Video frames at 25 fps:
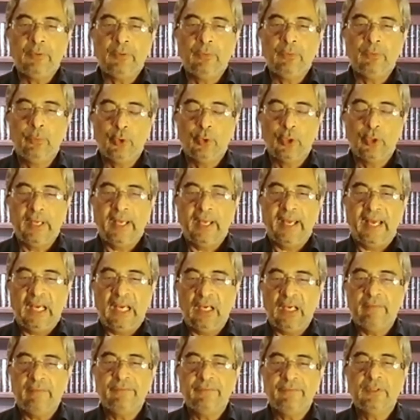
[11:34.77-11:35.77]
would
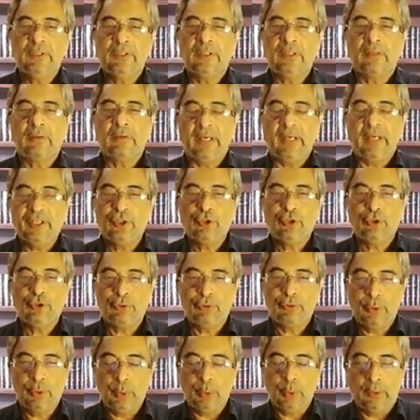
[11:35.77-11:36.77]
have the right
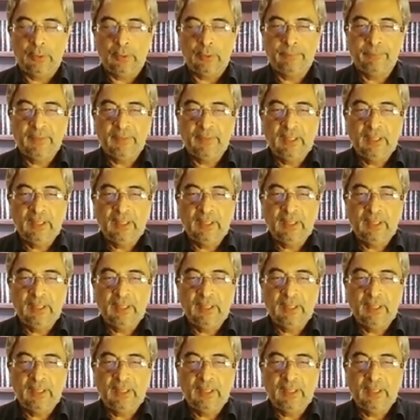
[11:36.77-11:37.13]
to rule.